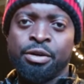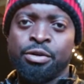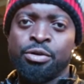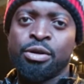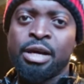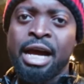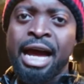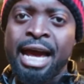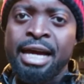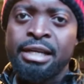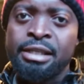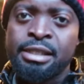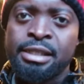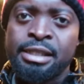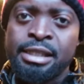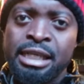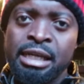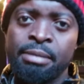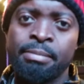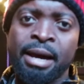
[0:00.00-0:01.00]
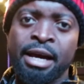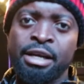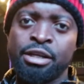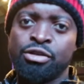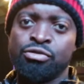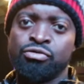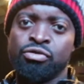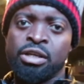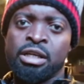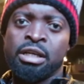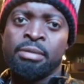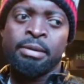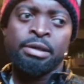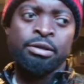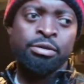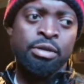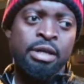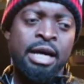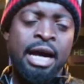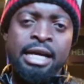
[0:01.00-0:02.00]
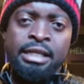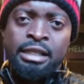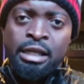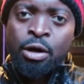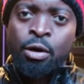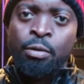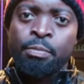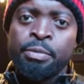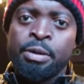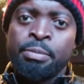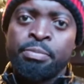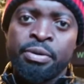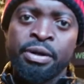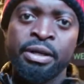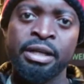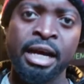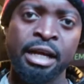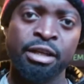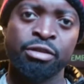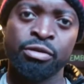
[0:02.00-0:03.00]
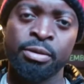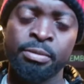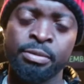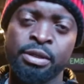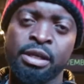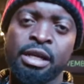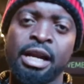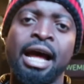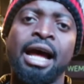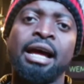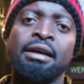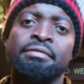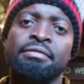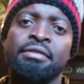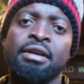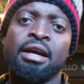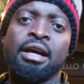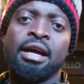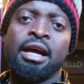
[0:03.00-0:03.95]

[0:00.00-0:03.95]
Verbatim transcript: You know, you guys see my dream, and you guys help me bring that dream to life.